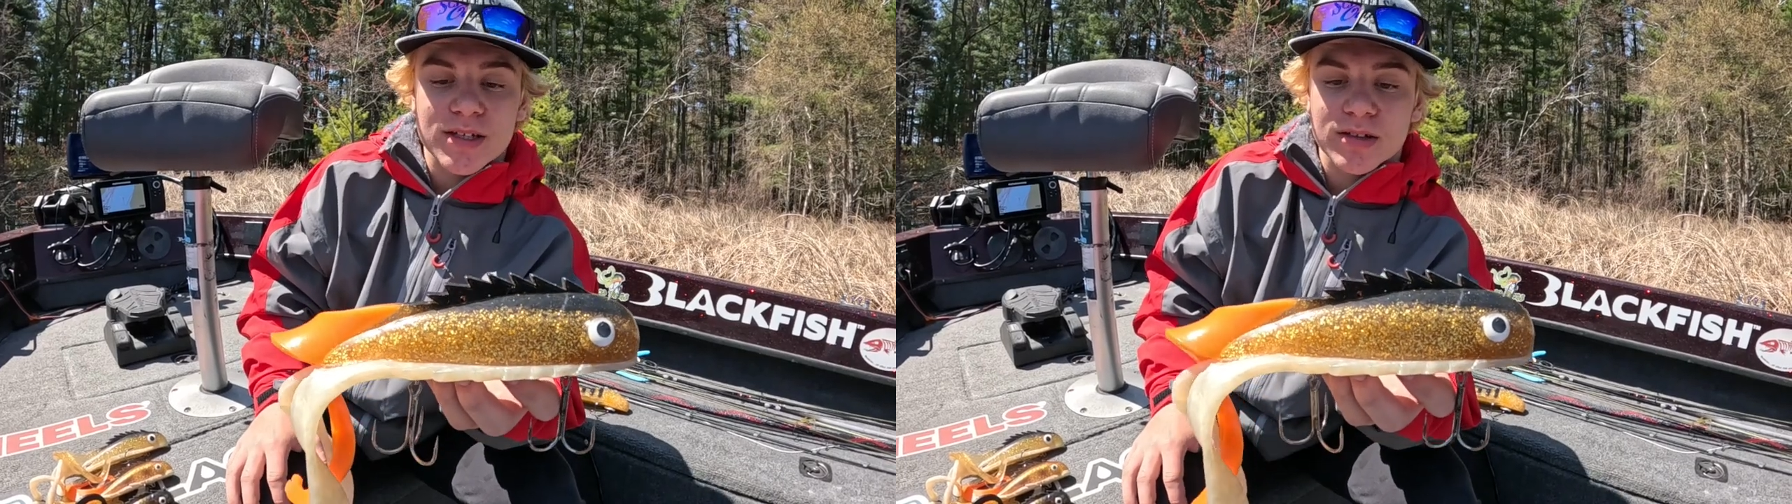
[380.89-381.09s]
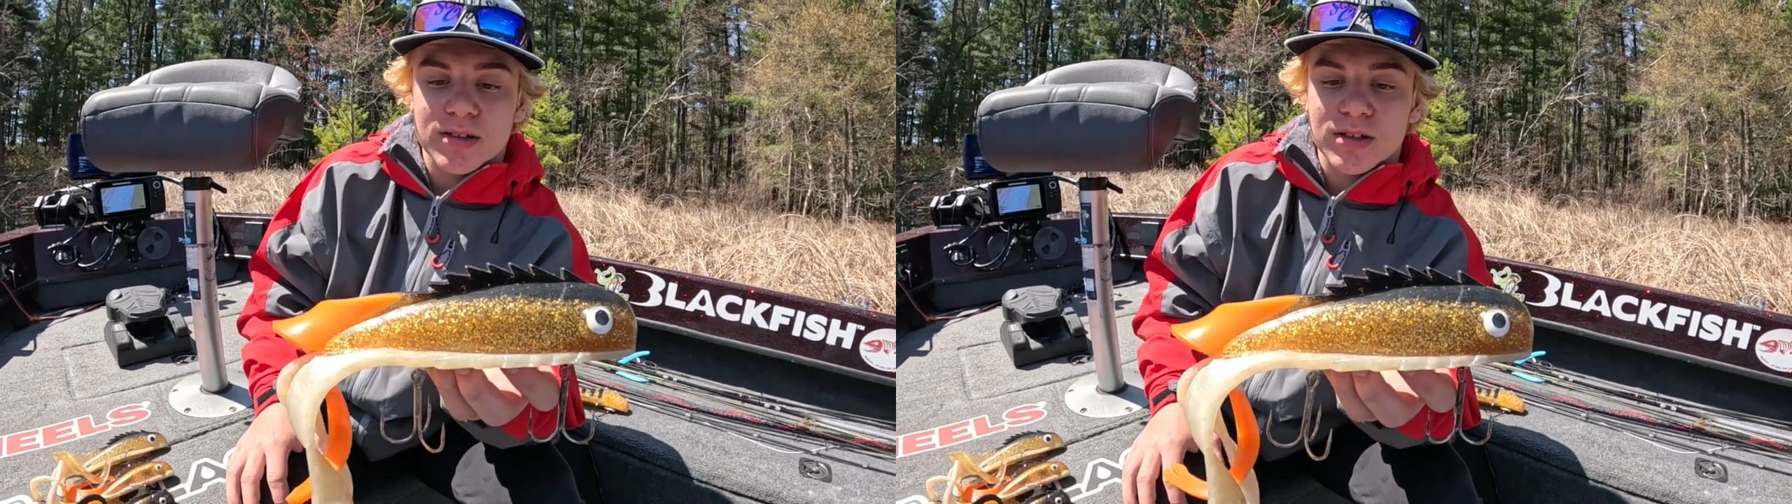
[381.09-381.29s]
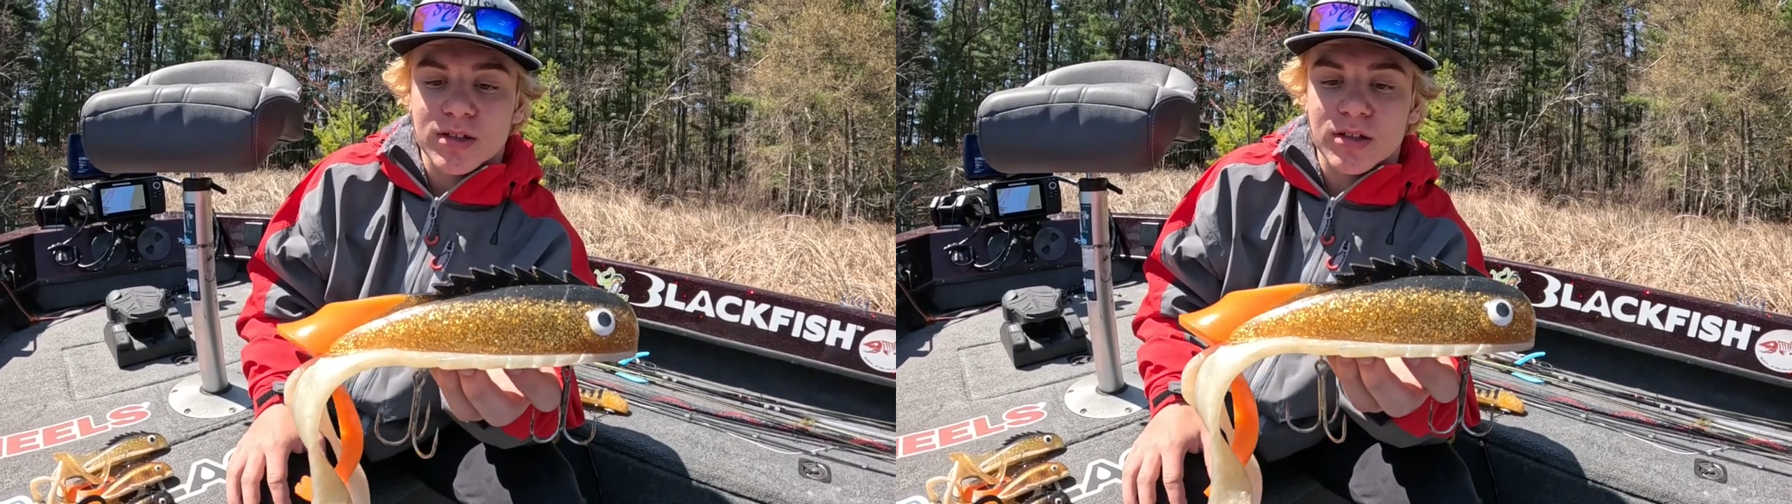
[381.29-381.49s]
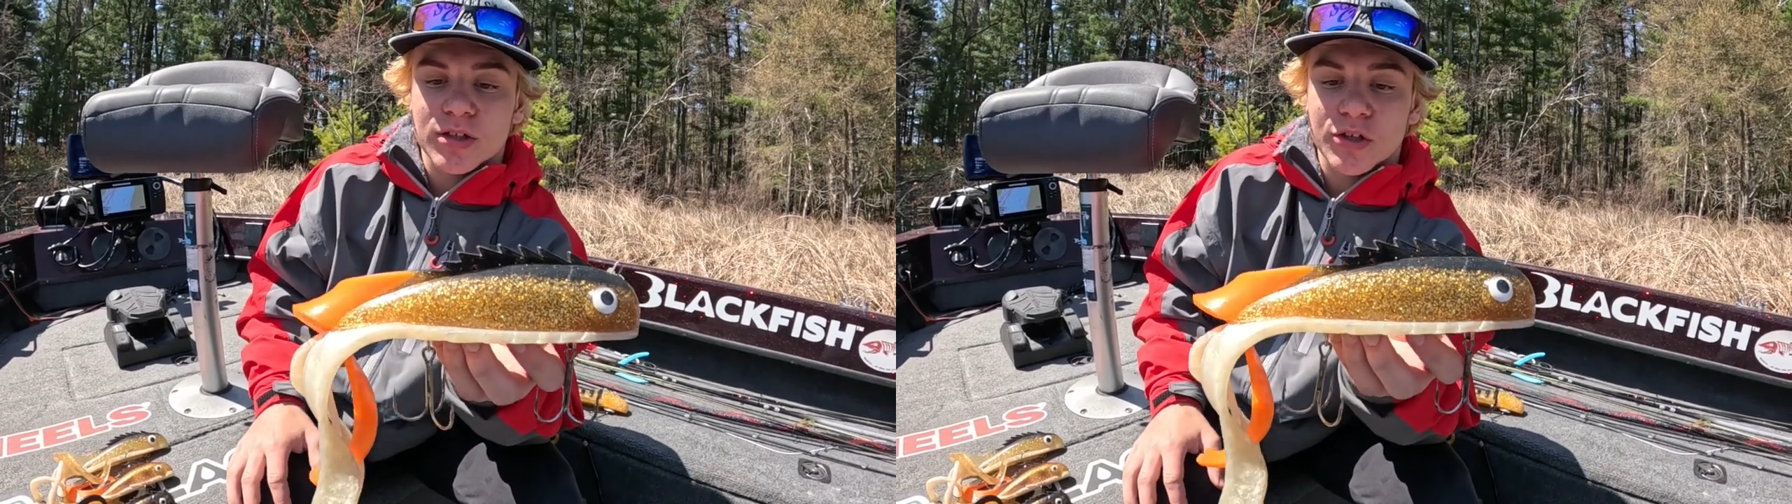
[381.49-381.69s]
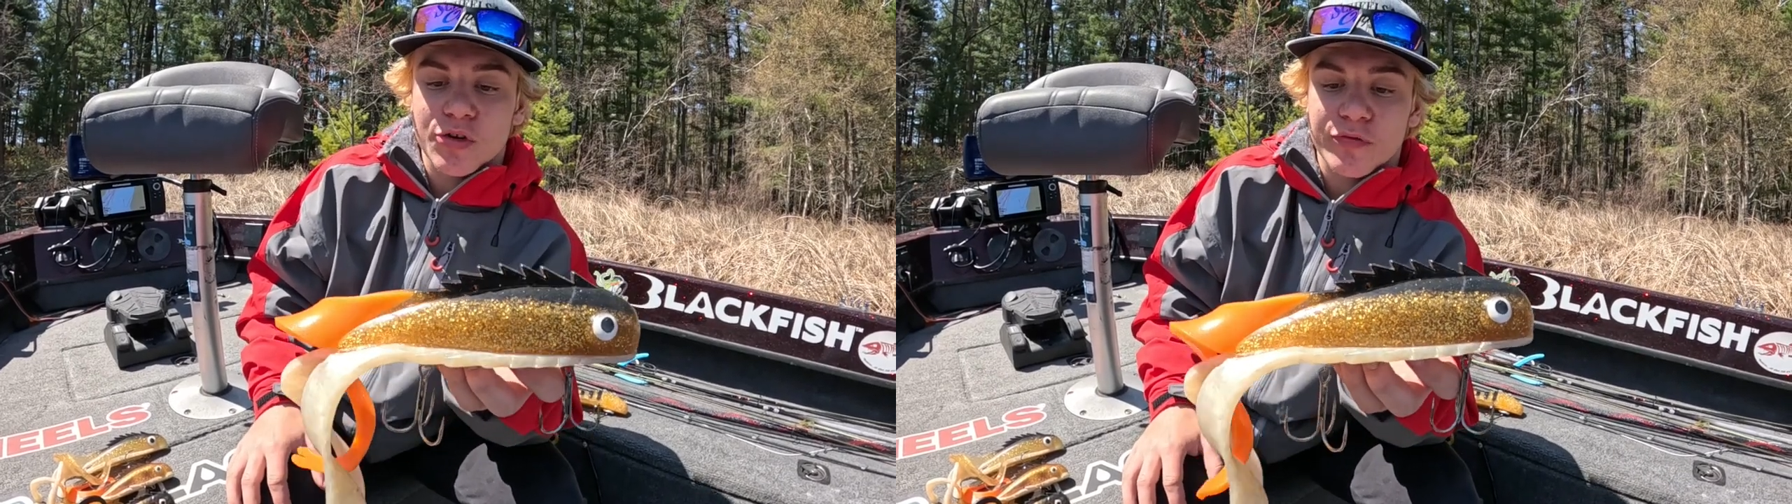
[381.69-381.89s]
and
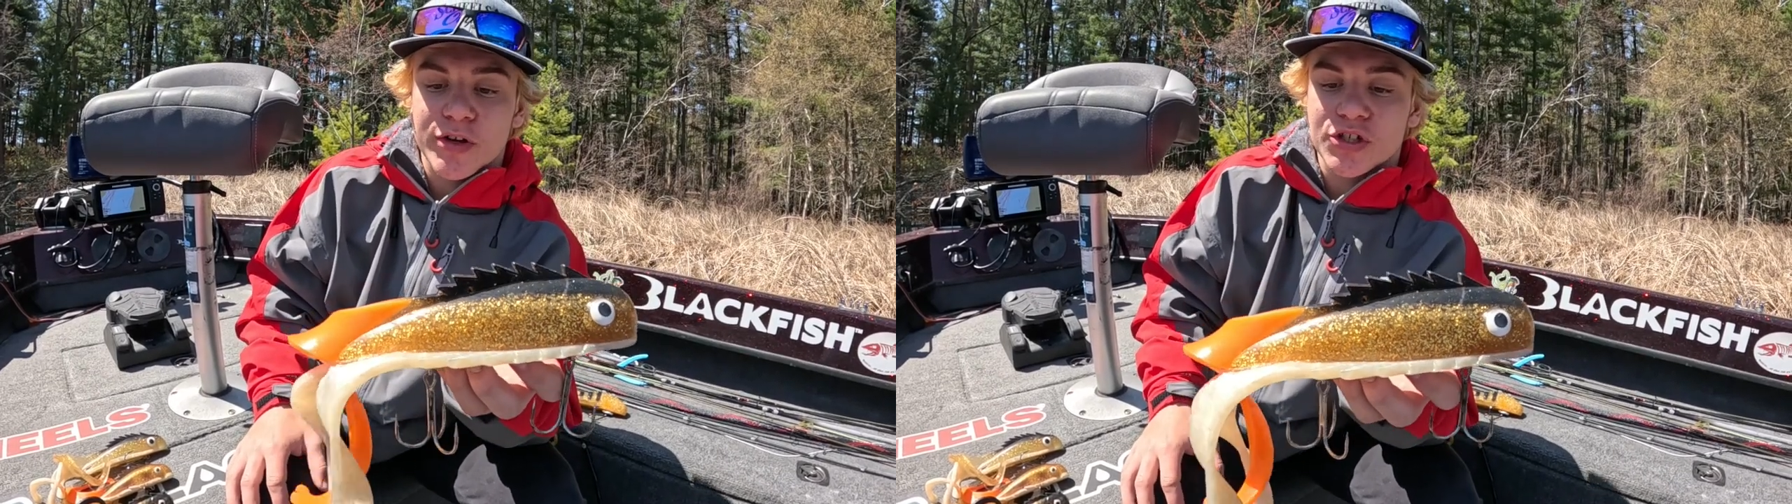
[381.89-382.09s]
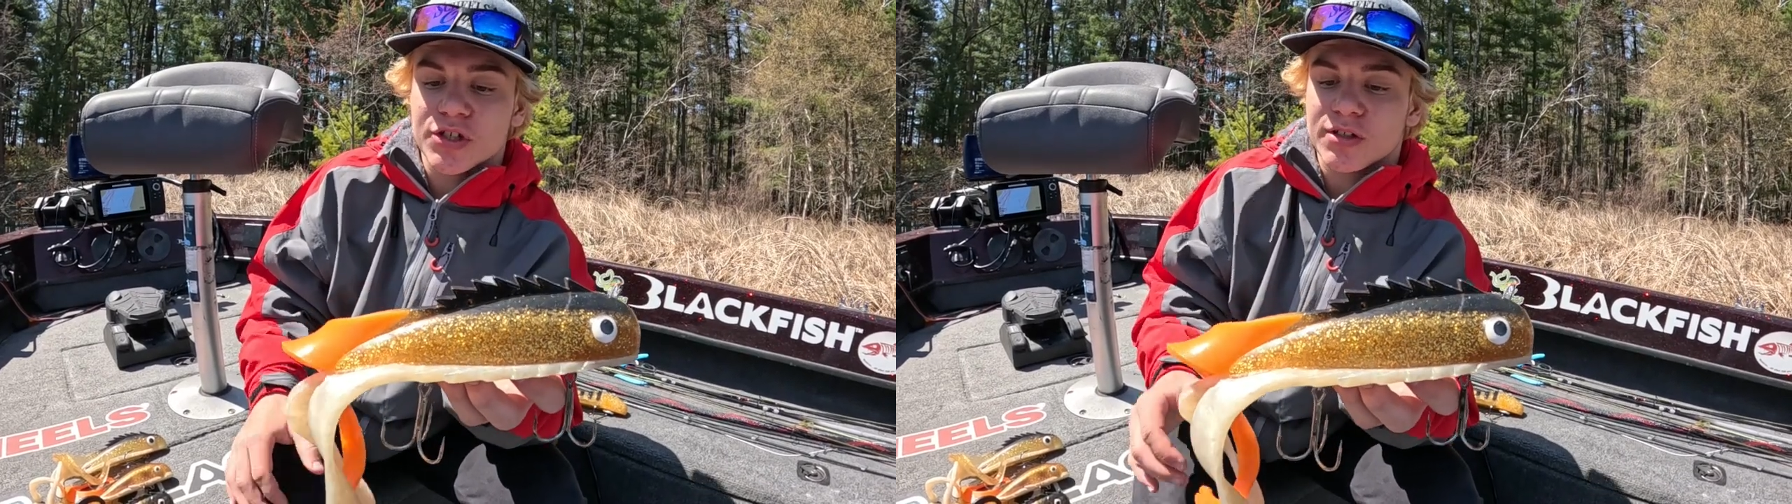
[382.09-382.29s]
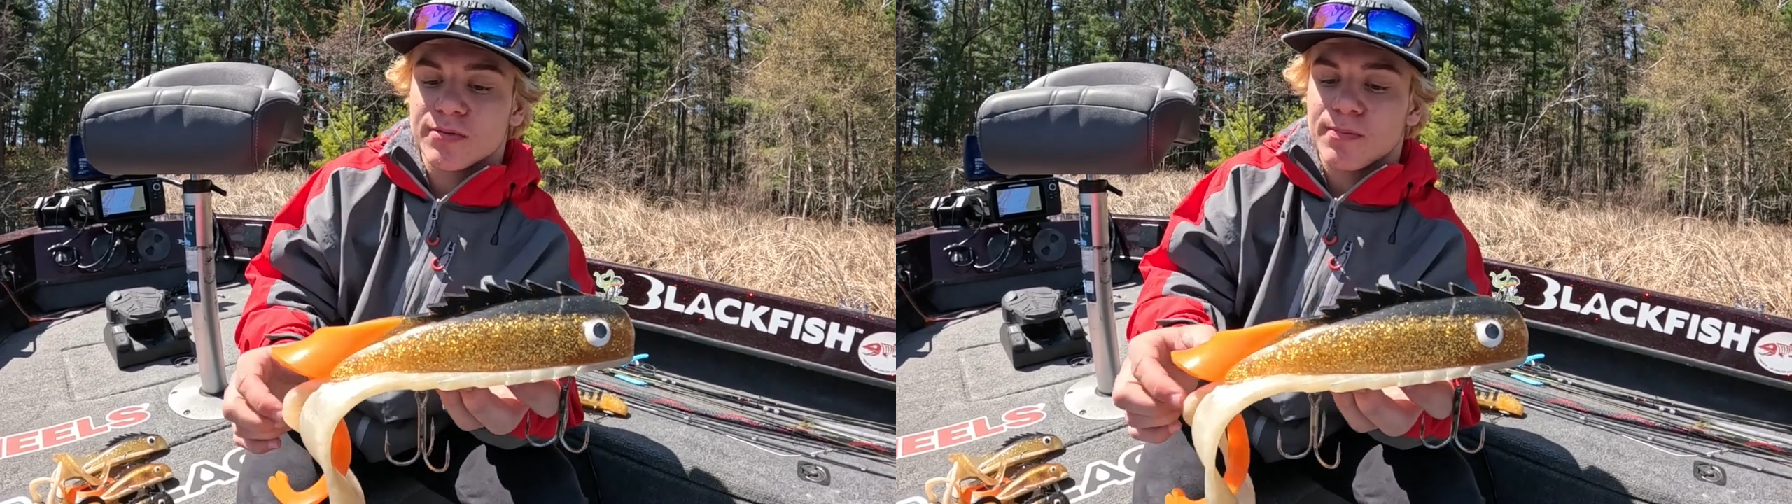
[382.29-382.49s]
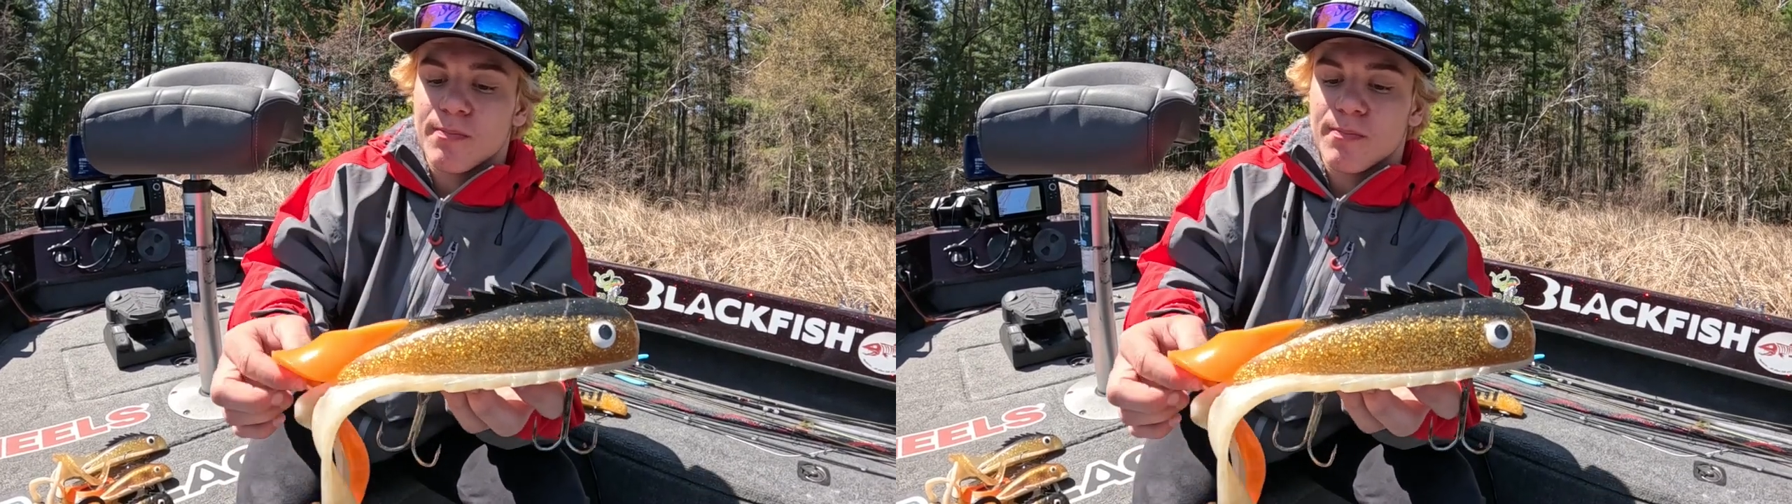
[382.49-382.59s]
you're fishing